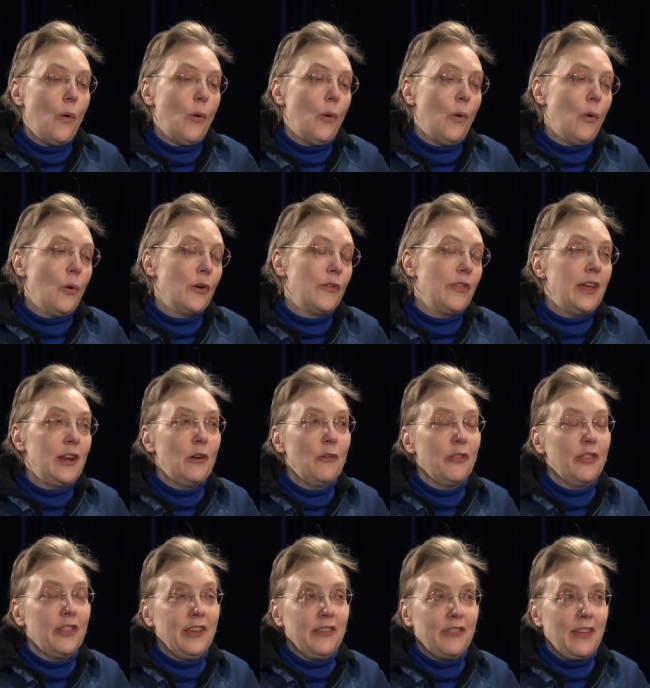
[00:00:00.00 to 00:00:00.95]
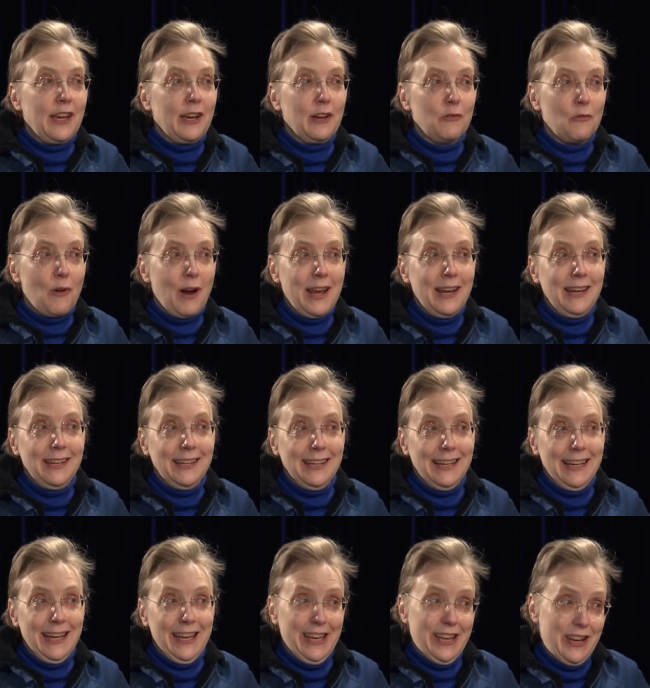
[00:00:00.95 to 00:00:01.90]
or they don't think they can write
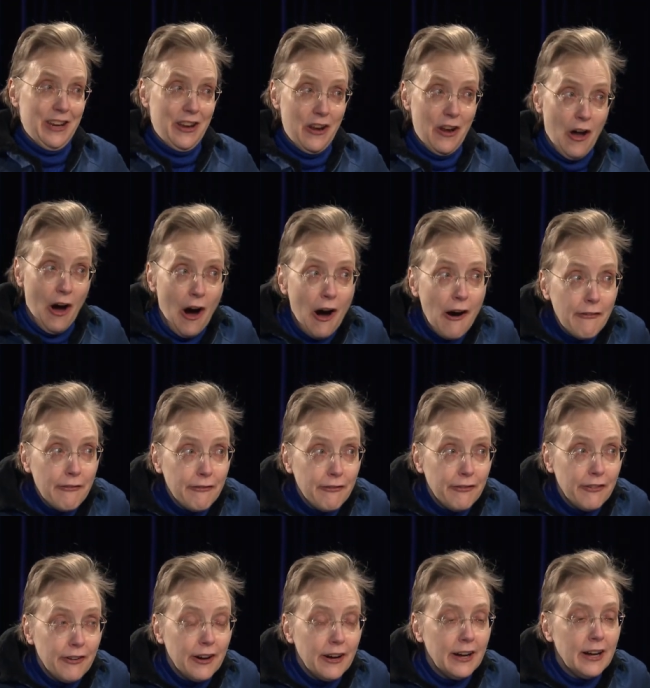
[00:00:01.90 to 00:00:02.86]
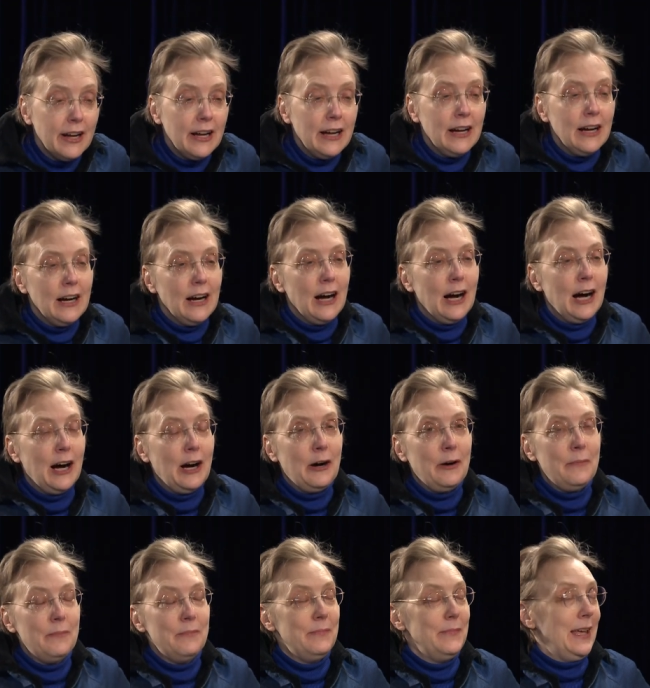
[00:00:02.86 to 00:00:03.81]
enough.
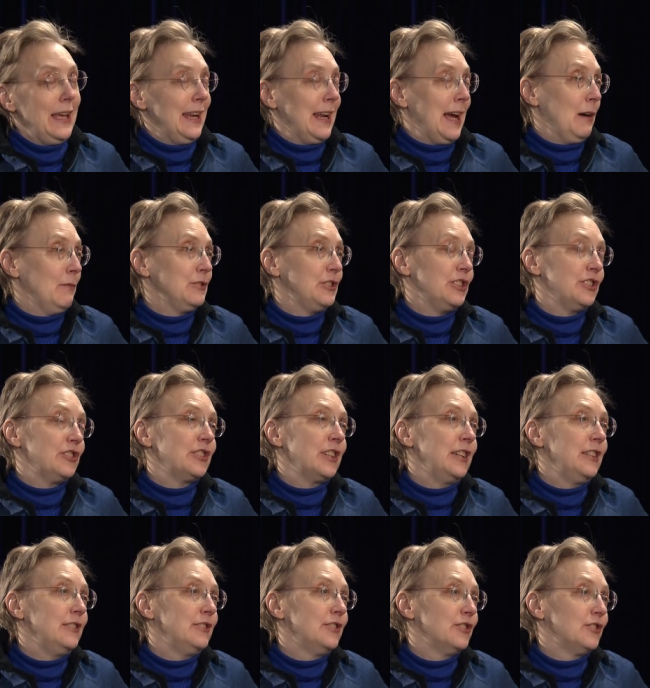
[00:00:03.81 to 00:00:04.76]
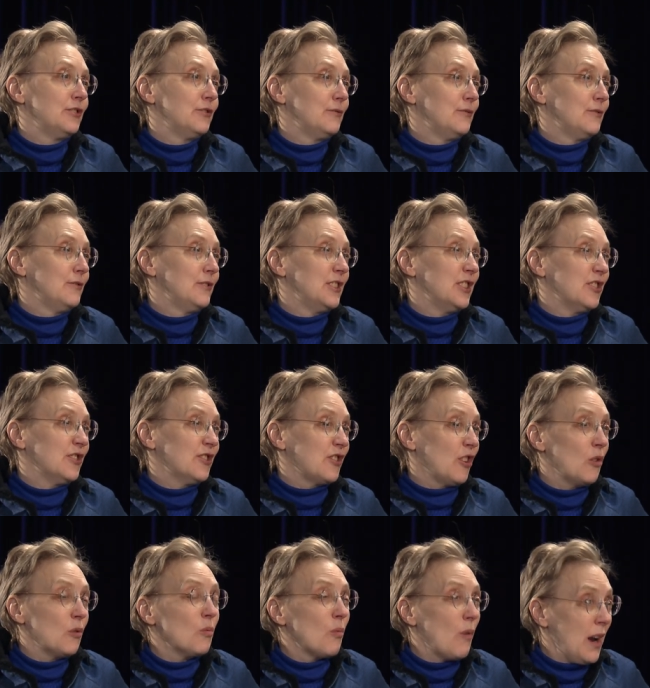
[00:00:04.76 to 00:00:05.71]
Um, and I would just say just, just
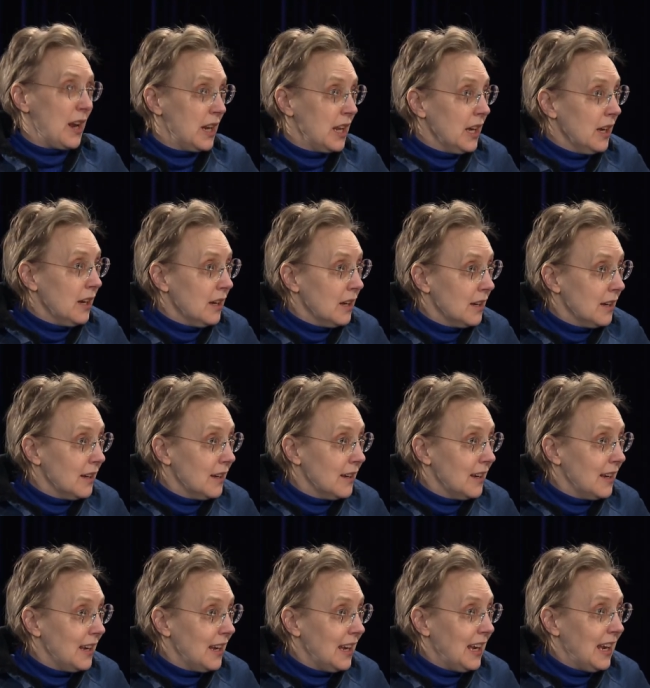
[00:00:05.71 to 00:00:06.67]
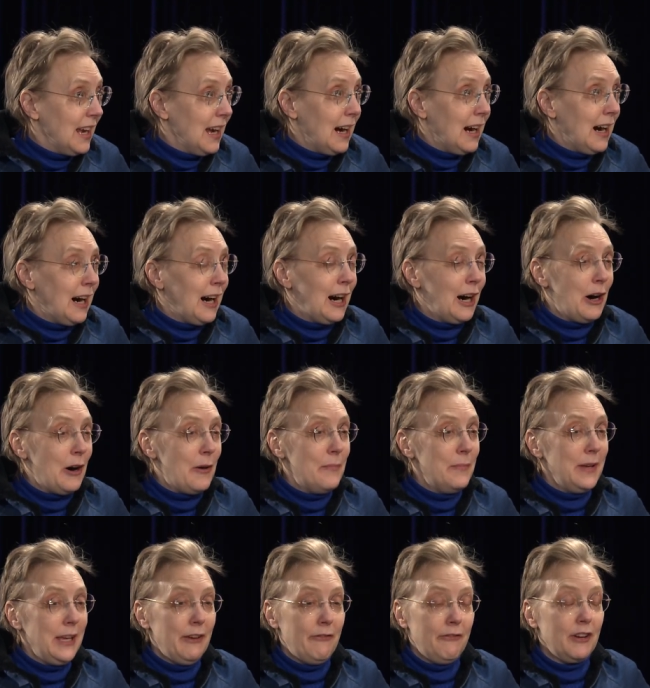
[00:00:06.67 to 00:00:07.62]
start writing.
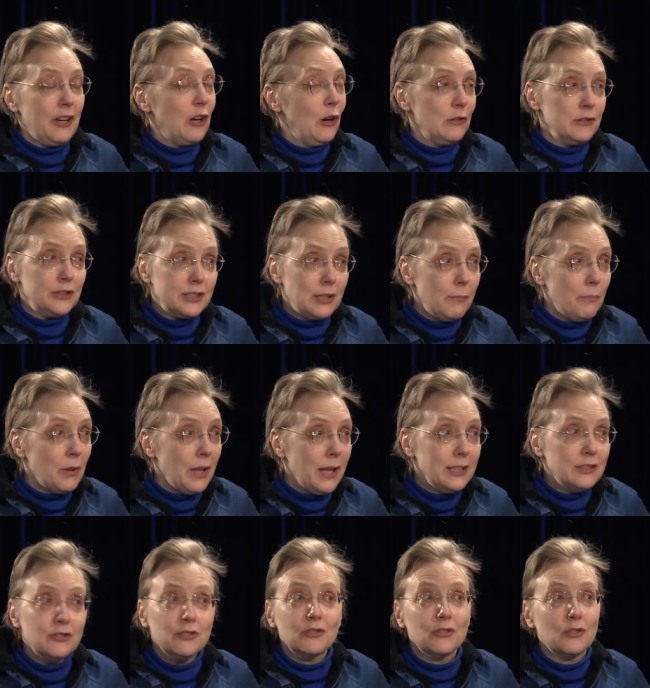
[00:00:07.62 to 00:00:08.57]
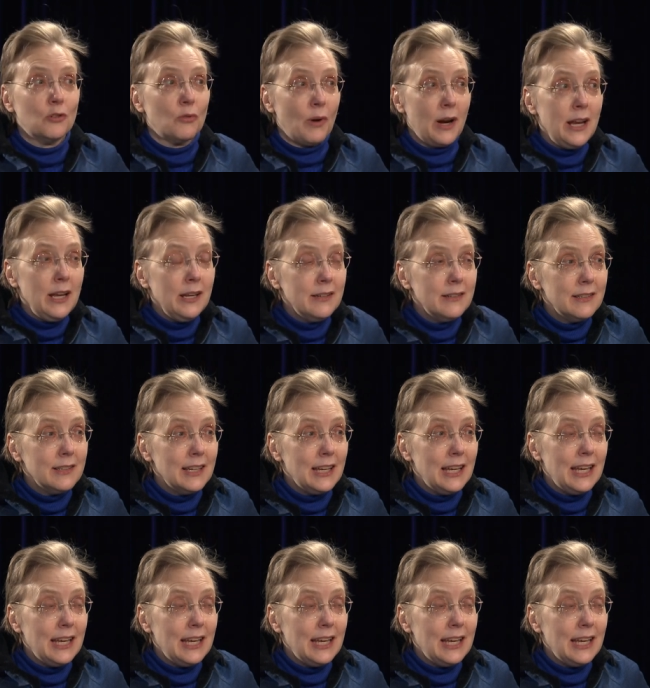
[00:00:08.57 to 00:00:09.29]
Um, if it goes someplace, great